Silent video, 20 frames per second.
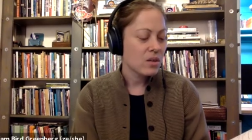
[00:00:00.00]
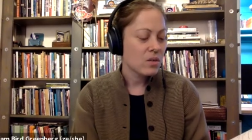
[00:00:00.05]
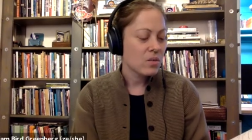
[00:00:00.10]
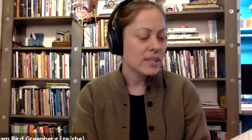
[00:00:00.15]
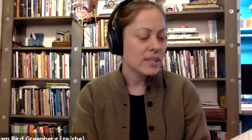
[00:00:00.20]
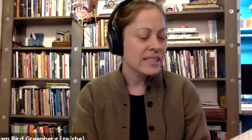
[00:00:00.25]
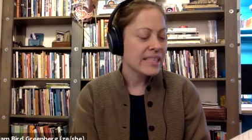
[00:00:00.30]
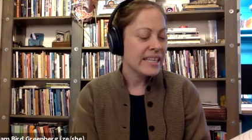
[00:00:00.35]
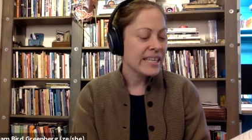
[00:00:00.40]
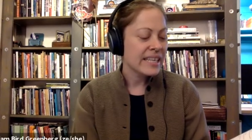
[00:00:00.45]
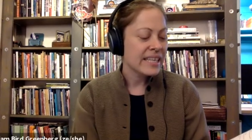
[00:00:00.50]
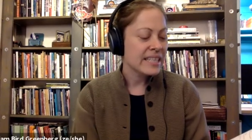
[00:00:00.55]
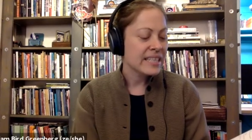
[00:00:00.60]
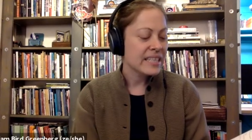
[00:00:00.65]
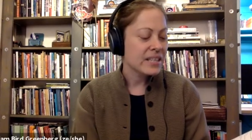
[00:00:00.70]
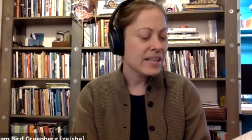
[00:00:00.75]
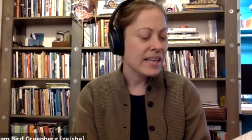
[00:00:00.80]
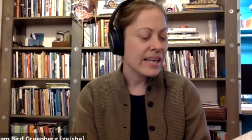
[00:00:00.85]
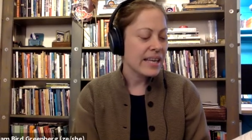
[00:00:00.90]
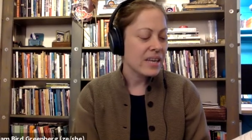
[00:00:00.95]
will dig
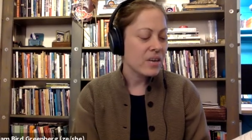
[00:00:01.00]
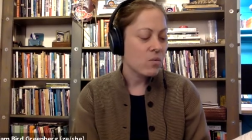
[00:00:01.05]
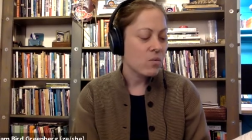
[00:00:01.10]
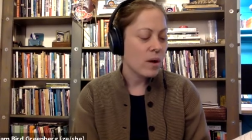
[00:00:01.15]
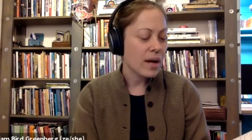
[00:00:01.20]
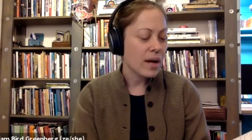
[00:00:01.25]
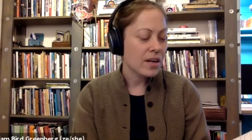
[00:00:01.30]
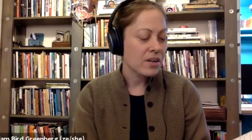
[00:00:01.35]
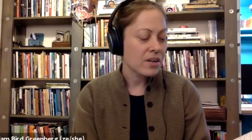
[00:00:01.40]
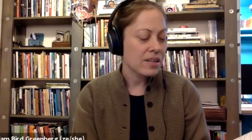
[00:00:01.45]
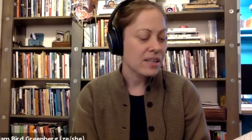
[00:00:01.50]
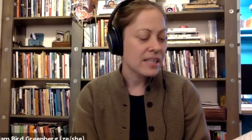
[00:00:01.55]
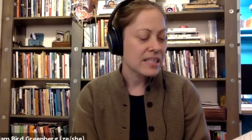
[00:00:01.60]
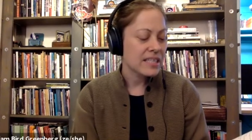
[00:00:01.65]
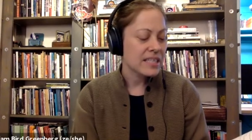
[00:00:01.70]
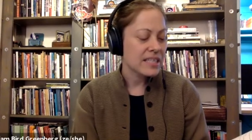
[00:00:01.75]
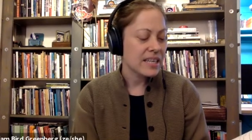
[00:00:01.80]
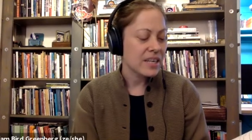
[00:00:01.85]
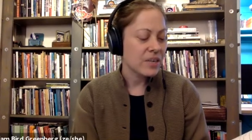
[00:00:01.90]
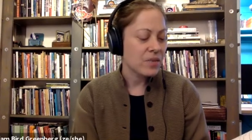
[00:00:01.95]
until they hit water
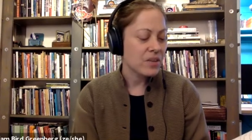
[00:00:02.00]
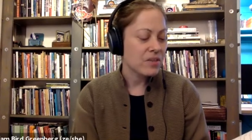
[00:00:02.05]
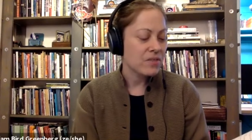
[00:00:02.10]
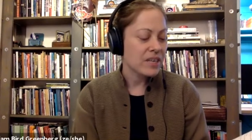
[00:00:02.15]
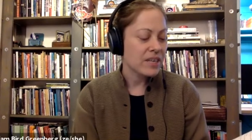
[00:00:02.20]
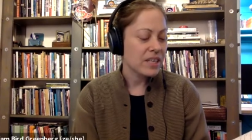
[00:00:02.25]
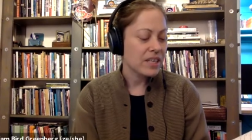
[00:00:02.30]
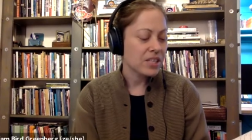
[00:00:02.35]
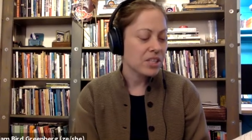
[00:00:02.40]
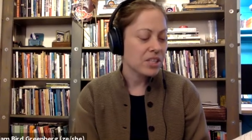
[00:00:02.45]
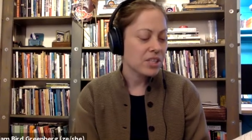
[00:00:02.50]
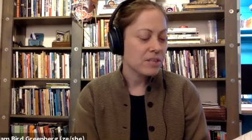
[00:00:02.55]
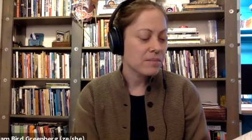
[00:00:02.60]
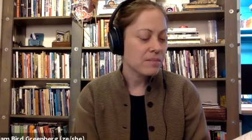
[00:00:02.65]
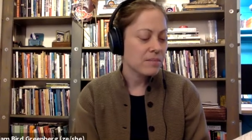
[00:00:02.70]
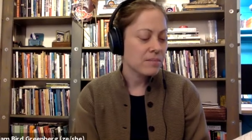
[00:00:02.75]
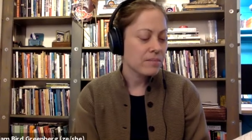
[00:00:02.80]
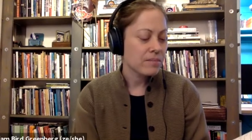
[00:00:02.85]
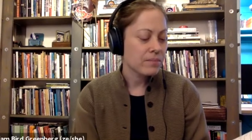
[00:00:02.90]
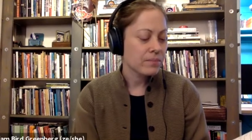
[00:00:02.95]
glistening with fish.
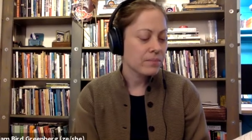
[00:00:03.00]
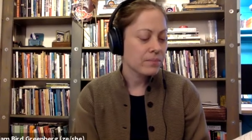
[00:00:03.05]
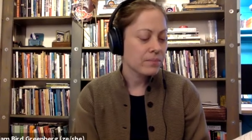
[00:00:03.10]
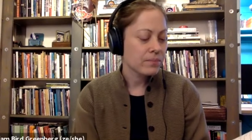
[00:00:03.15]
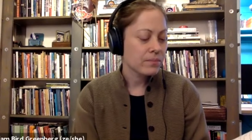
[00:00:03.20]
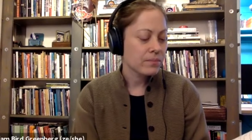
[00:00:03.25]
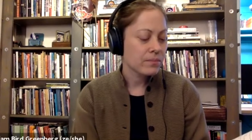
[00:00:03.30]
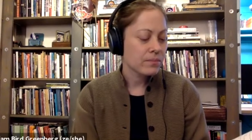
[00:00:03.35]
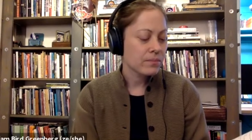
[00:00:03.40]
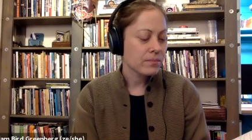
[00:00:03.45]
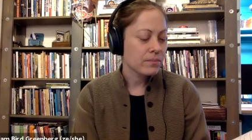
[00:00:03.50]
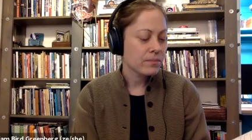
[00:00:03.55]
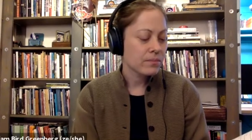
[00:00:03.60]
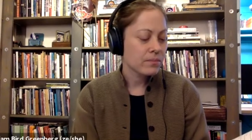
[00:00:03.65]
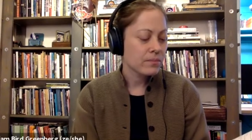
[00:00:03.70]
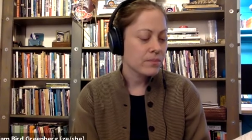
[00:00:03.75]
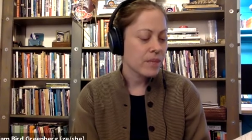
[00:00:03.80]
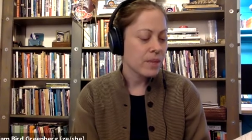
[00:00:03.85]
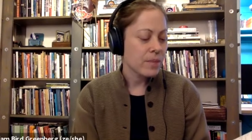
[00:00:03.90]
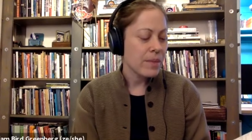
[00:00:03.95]

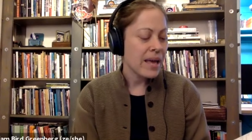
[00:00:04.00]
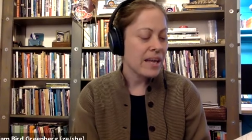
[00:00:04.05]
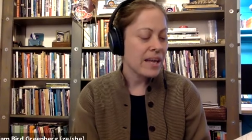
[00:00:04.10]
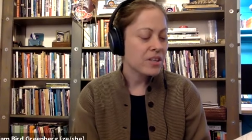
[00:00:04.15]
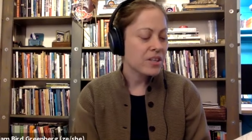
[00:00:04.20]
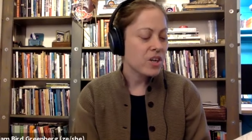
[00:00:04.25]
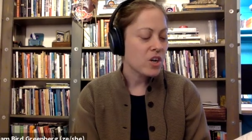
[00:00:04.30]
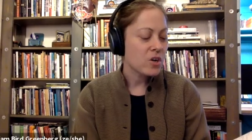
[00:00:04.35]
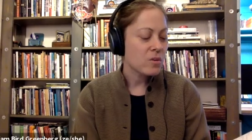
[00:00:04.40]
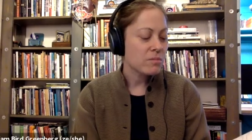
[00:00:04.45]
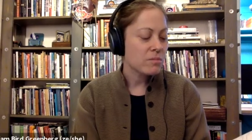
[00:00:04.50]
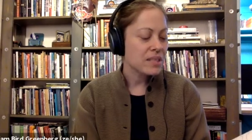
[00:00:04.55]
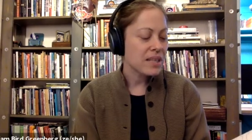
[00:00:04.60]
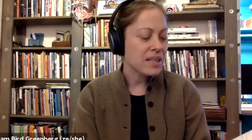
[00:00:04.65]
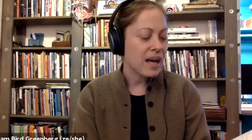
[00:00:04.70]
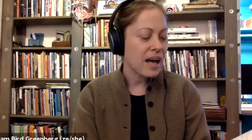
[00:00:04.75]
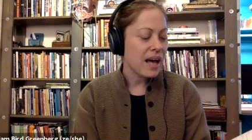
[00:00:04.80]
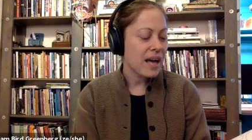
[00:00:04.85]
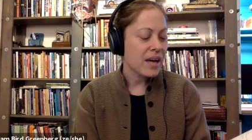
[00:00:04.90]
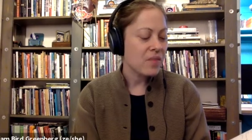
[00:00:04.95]
A man combs the
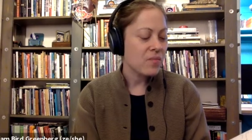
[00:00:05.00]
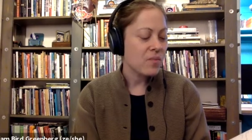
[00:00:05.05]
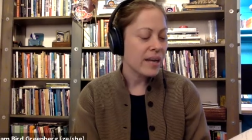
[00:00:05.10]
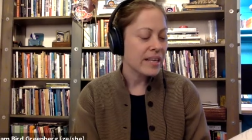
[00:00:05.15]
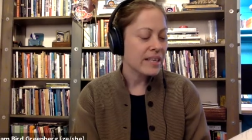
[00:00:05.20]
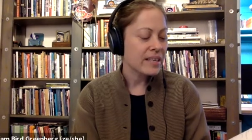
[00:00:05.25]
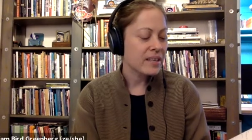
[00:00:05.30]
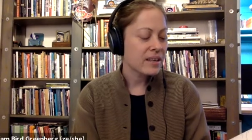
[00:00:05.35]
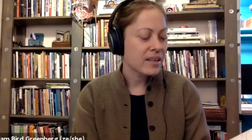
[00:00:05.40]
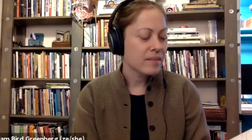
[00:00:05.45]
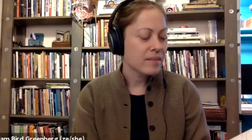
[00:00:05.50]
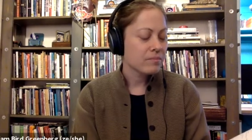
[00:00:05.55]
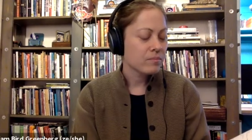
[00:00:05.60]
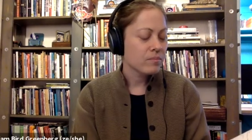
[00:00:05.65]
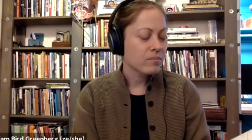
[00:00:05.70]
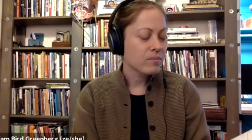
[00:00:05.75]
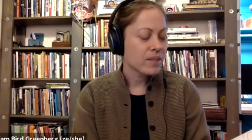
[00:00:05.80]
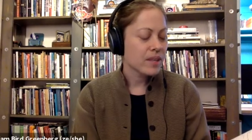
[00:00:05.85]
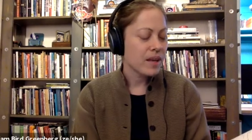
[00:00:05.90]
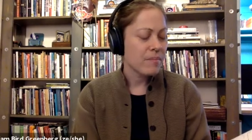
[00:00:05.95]
high weight,
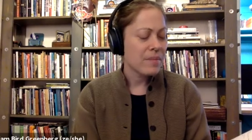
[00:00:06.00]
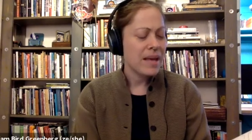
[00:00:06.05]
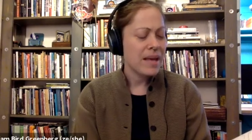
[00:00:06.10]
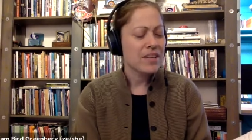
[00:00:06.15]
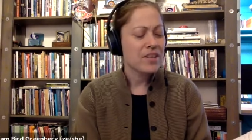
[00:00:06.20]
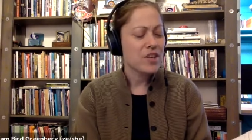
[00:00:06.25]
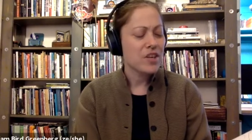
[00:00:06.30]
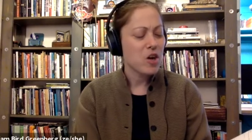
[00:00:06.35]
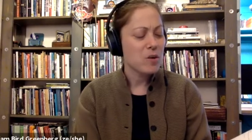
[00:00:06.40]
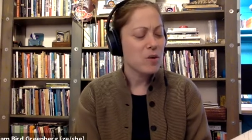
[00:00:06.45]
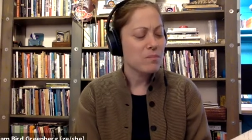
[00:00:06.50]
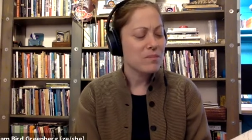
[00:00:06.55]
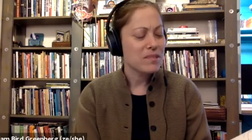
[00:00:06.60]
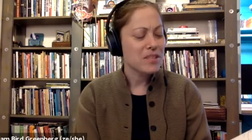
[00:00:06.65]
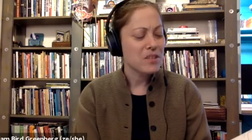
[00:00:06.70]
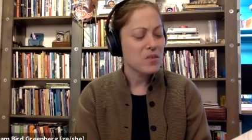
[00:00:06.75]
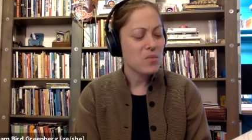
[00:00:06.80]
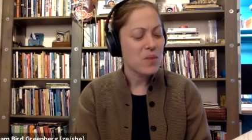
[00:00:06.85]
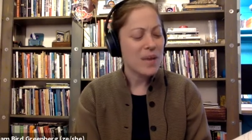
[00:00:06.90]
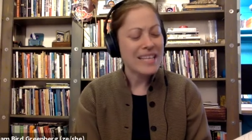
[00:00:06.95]
a man combs
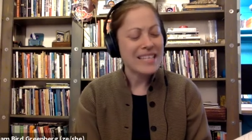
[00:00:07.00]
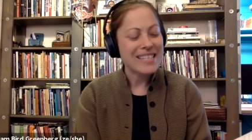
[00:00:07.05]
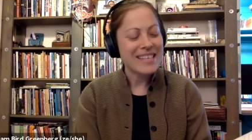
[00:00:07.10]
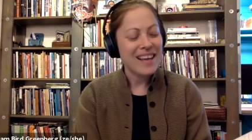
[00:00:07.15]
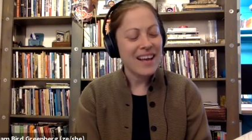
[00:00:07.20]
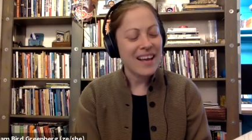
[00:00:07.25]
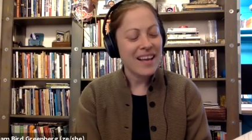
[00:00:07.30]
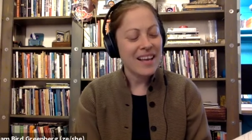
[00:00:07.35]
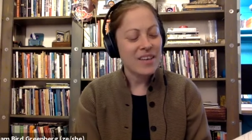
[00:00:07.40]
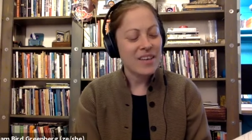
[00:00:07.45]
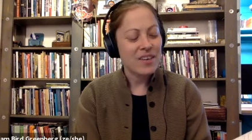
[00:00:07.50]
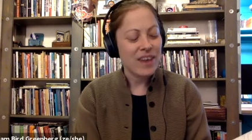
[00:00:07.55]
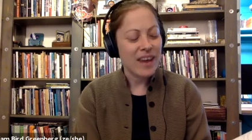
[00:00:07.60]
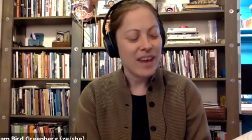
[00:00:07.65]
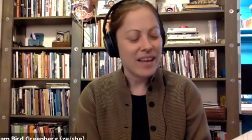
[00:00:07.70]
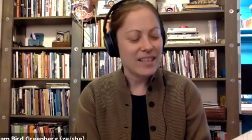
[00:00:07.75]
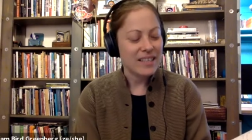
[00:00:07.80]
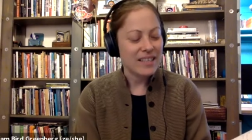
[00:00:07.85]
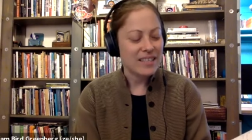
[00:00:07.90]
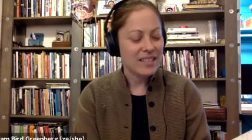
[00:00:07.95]
the waist high
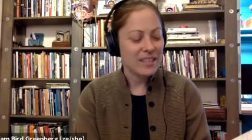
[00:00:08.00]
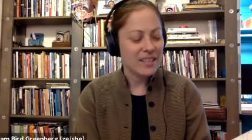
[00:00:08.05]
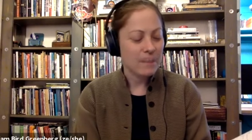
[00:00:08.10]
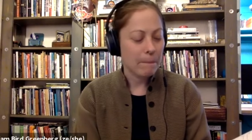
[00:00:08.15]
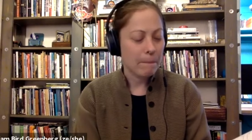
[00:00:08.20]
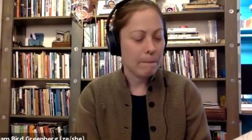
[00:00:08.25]
grass.